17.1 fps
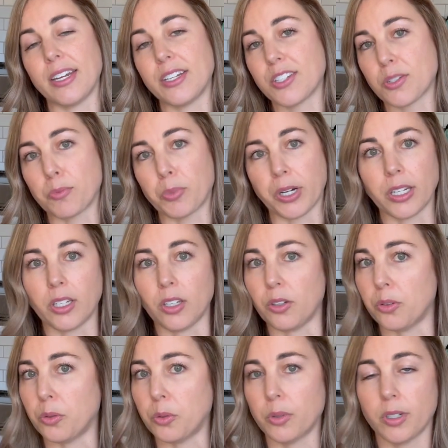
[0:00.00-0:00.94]
just bring
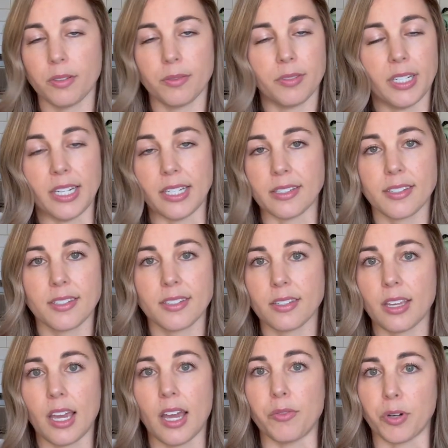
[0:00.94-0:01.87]
you,
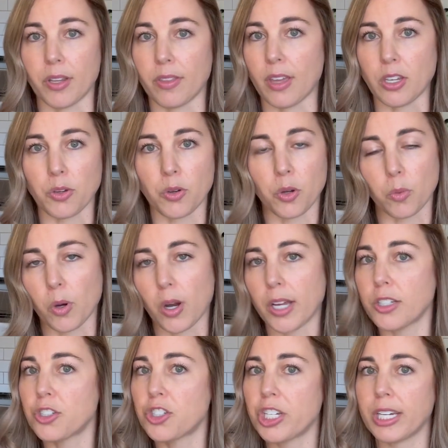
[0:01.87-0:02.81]
it's everything you could
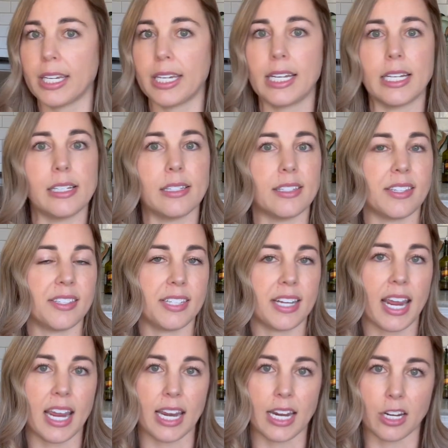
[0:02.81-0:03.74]
want. Chicken,
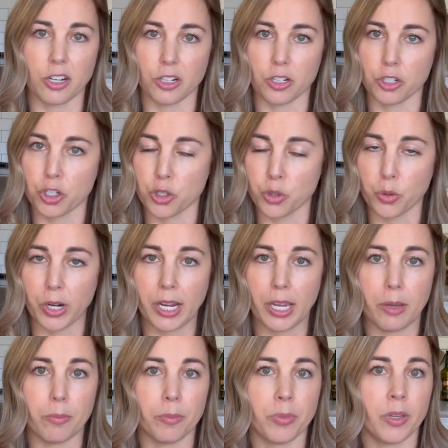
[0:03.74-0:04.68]
steak,
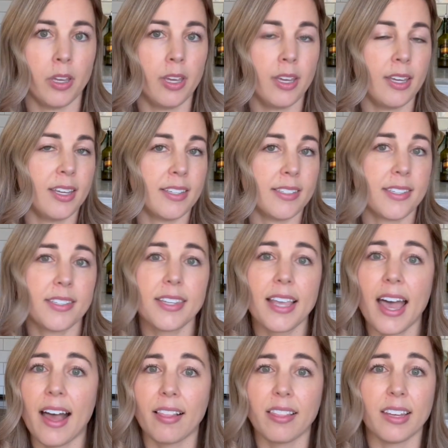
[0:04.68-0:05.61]
shrimp,
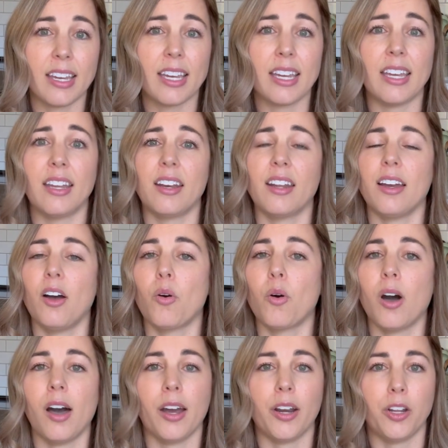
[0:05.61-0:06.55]
salad,
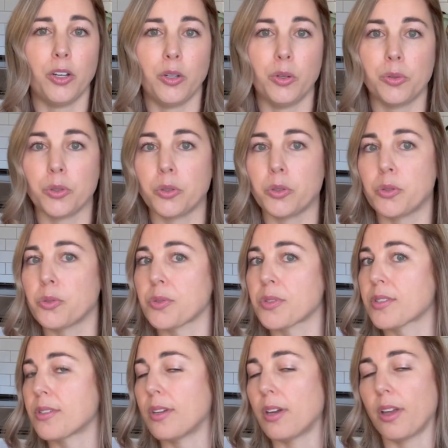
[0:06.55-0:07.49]
Ohana
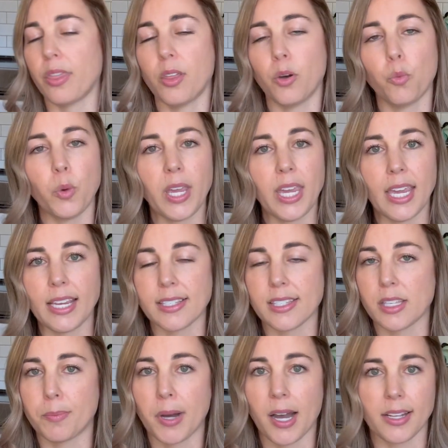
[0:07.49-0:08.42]
noodles, the wings,
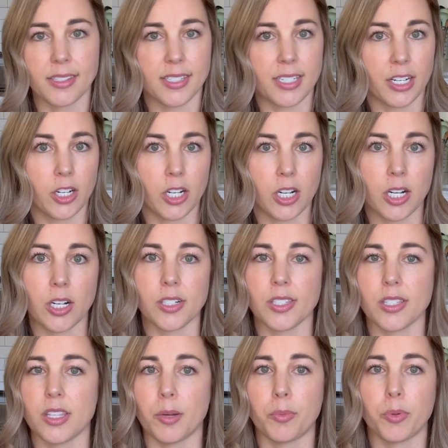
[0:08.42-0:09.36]
the pot
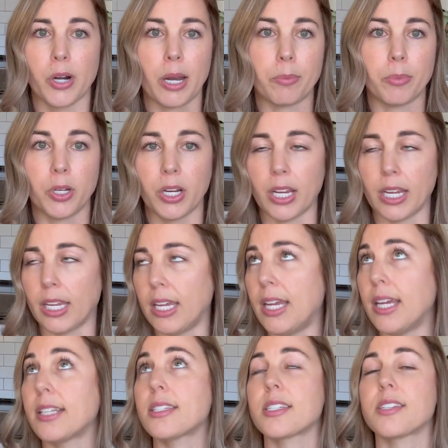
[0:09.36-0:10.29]
stickers, the bread pudding.
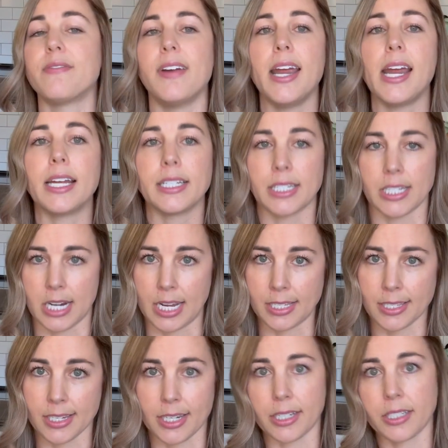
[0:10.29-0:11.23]
It's
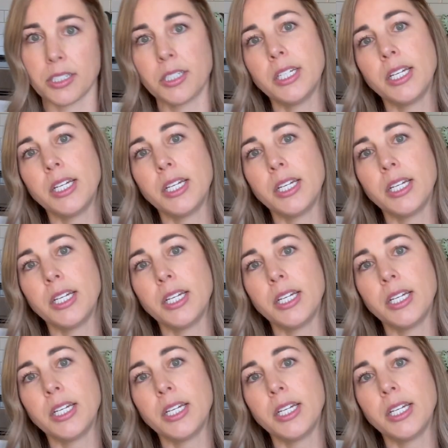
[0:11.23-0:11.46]
fantastic.